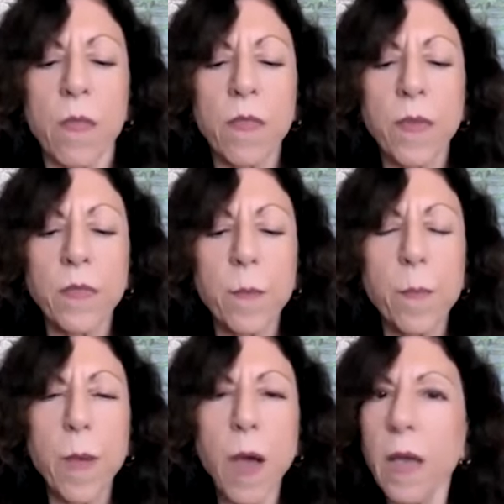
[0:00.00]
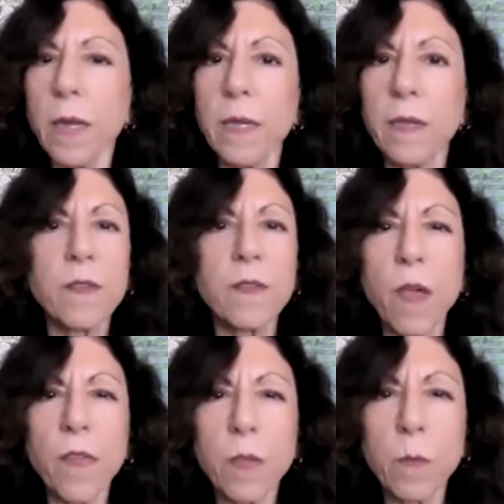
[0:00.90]
that the body is
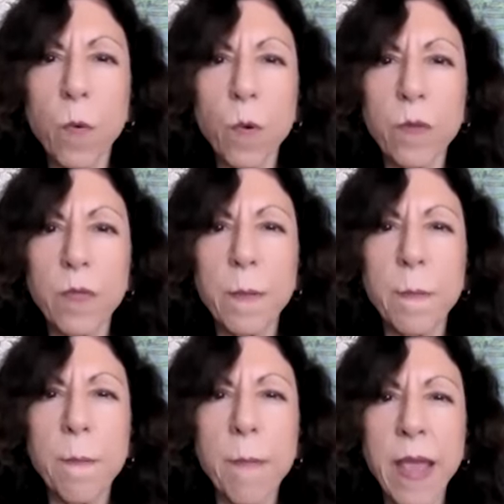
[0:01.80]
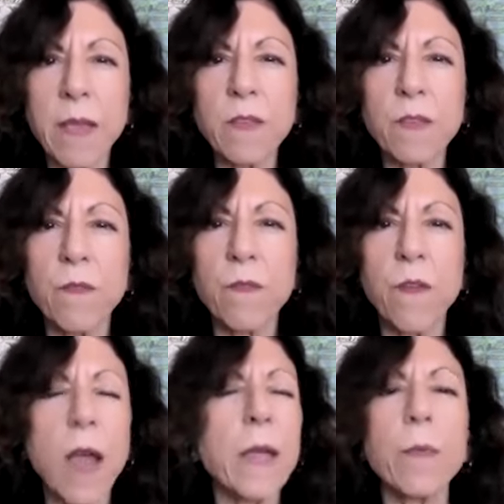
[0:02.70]
nothing more than a mass of
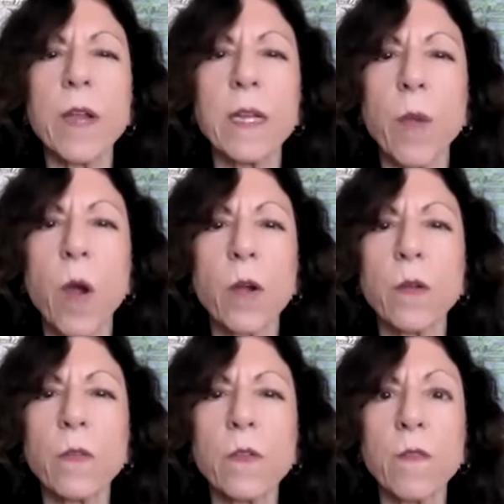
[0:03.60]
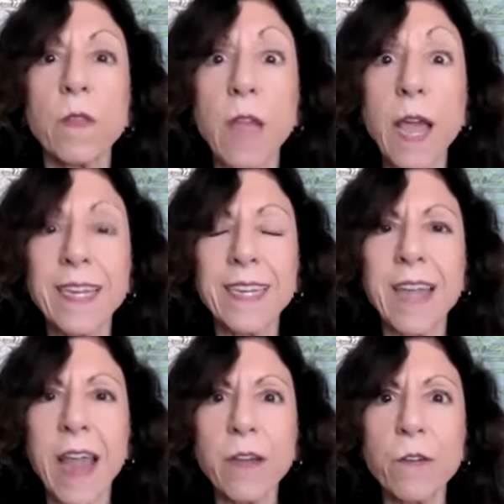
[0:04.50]
vibrating particles of light
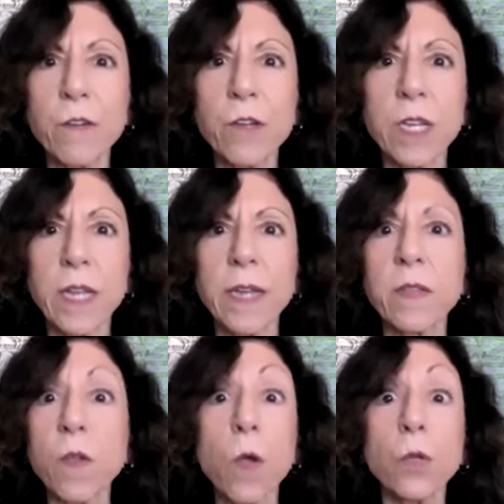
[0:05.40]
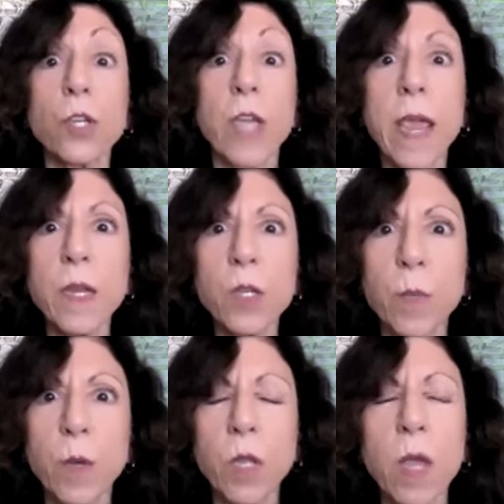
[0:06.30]
and energy, and it's all
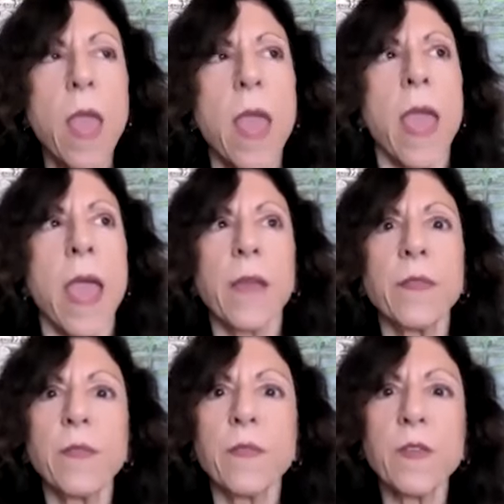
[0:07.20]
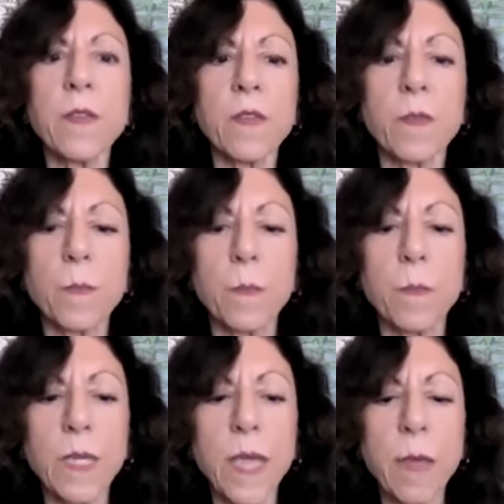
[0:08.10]
changeable. And this
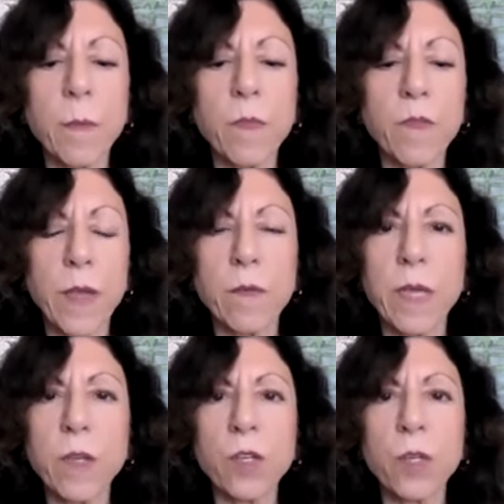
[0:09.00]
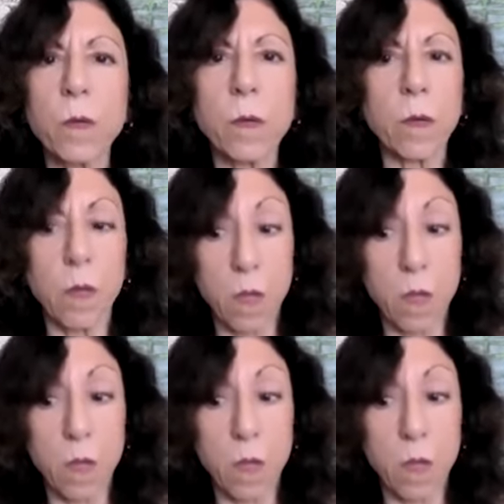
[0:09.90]
became the foundation